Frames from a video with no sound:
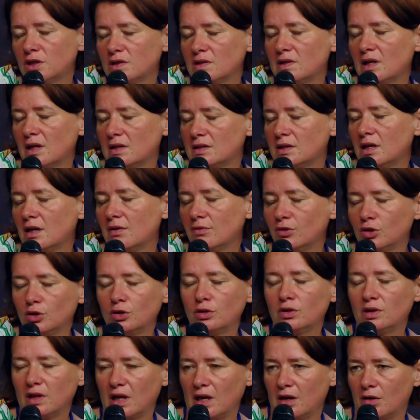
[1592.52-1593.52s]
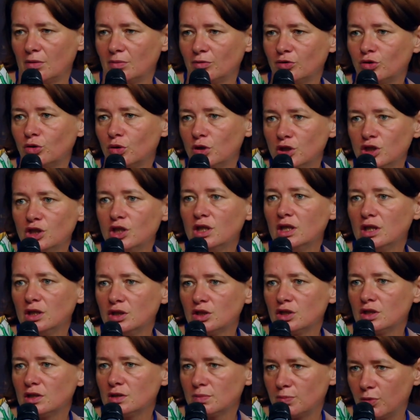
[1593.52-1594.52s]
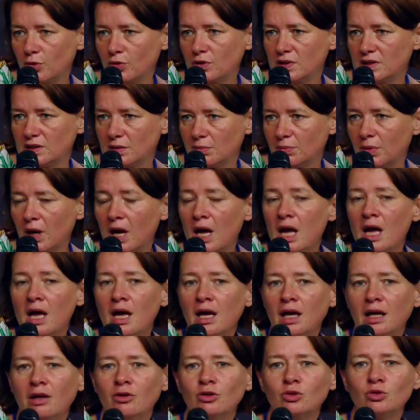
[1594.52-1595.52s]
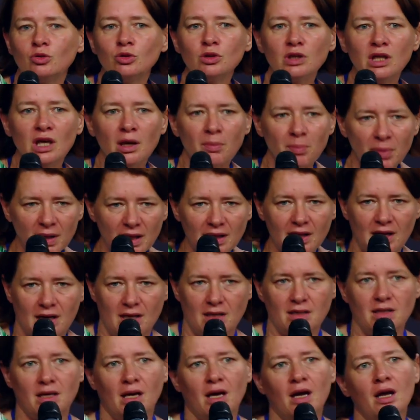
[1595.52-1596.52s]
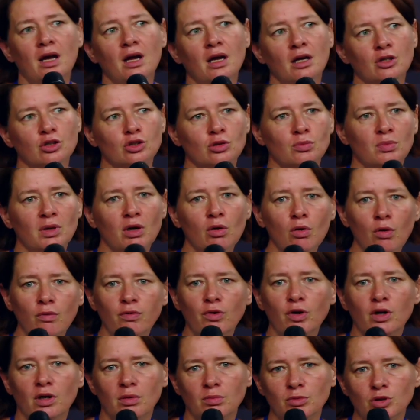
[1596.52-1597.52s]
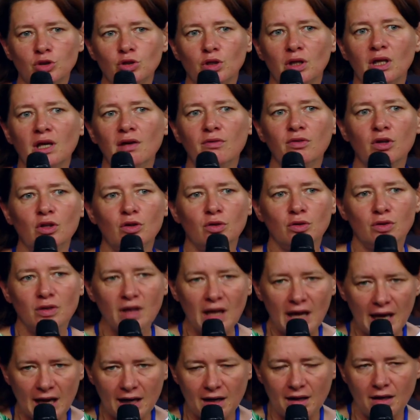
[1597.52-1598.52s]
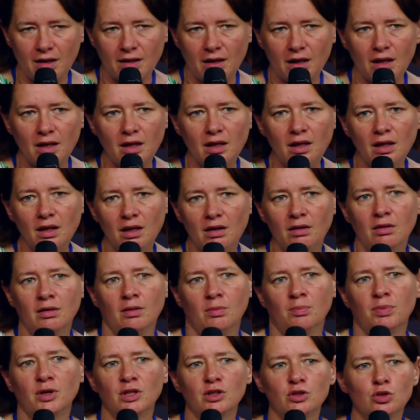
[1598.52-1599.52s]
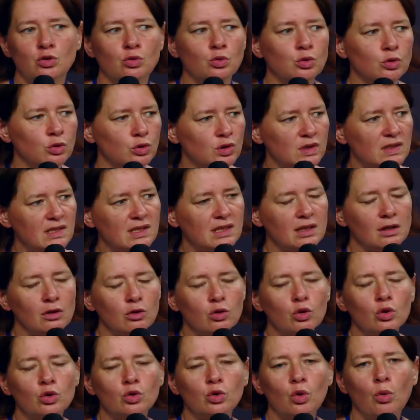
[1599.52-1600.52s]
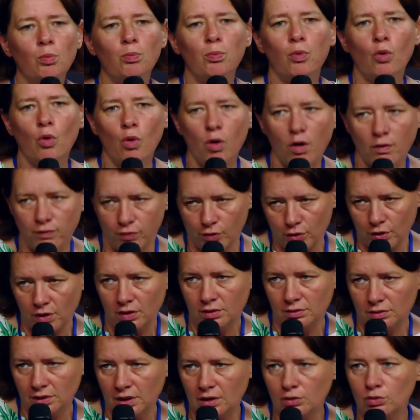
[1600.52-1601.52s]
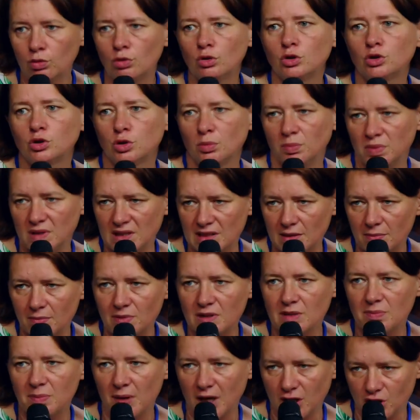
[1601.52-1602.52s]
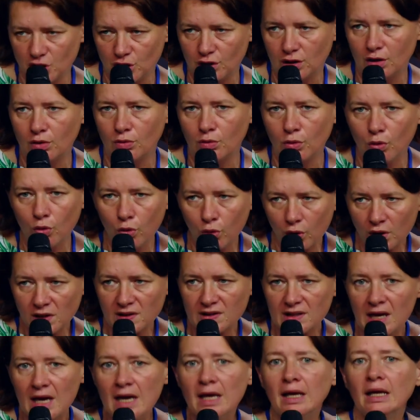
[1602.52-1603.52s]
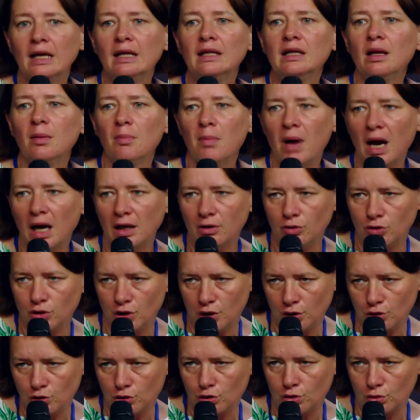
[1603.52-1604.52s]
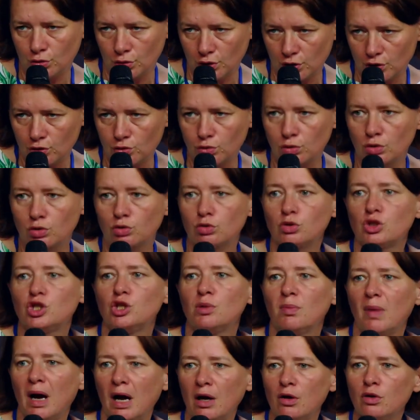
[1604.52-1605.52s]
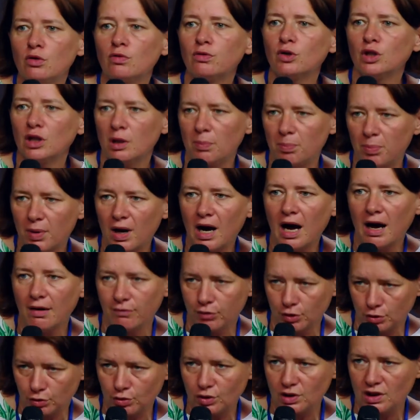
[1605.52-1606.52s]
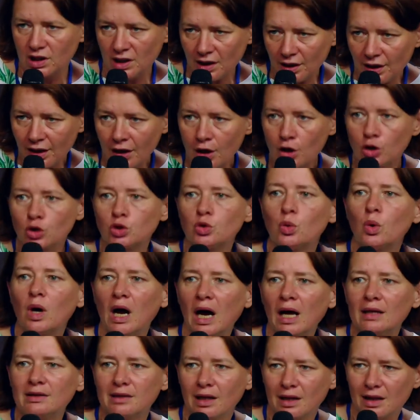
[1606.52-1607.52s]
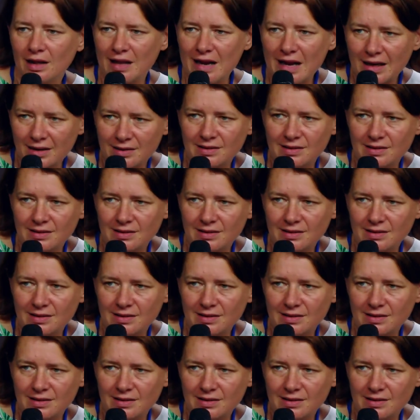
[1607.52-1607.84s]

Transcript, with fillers: to support our government, our country, our homeland, we all become volunteers. And uh, there are volunteers who work 24-7 in order to help other people and they don't have other resources.